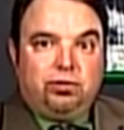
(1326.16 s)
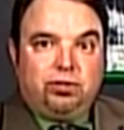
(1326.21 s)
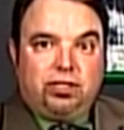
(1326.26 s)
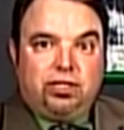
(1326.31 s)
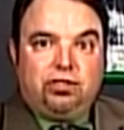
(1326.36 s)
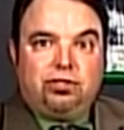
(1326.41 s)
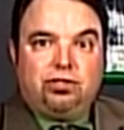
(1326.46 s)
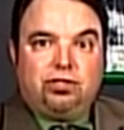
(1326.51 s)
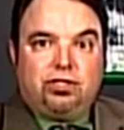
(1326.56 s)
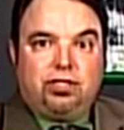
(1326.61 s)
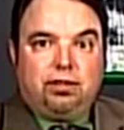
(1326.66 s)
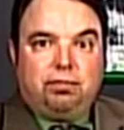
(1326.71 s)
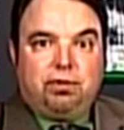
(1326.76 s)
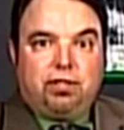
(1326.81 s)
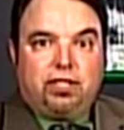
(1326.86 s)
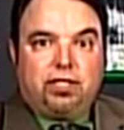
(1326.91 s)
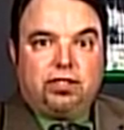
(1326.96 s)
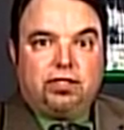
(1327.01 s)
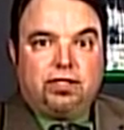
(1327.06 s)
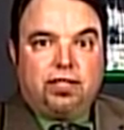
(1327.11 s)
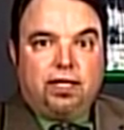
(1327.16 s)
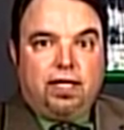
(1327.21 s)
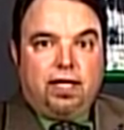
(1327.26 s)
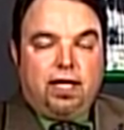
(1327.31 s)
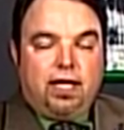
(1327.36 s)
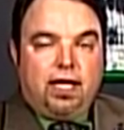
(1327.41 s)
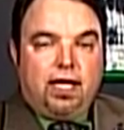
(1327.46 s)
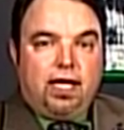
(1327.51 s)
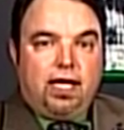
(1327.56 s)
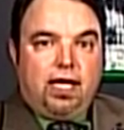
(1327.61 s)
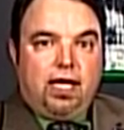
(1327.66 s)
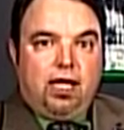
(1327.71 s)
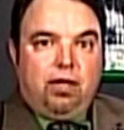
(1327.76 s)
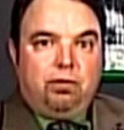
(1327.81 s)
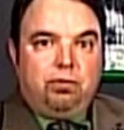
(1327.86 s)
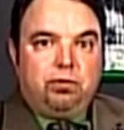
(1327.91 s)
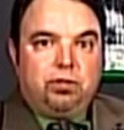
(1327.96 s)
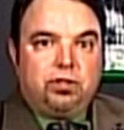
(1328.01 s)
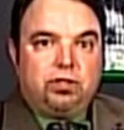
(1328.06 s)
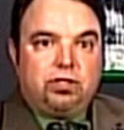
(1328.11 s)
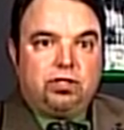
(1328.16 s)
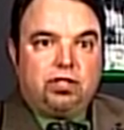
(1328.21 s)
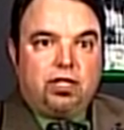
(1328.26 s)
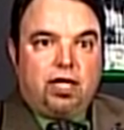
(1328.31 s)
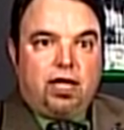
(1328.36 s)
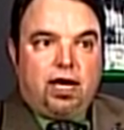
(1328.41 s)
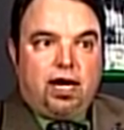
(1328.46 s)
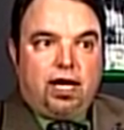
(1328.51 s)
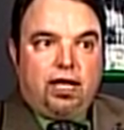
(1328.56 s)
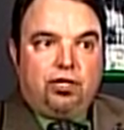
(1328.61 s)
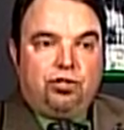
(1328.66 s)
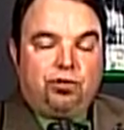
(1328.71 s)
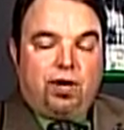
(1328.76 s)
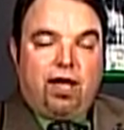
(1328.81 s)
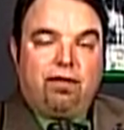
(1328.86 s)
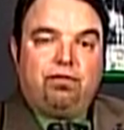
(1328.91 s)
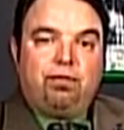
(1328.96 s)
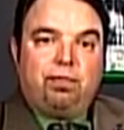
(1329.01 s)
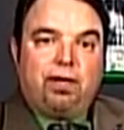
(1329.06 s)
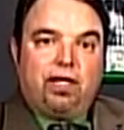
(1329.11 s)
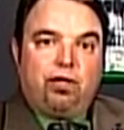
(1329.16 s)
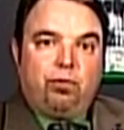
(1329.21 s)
was interesting because he was drafted by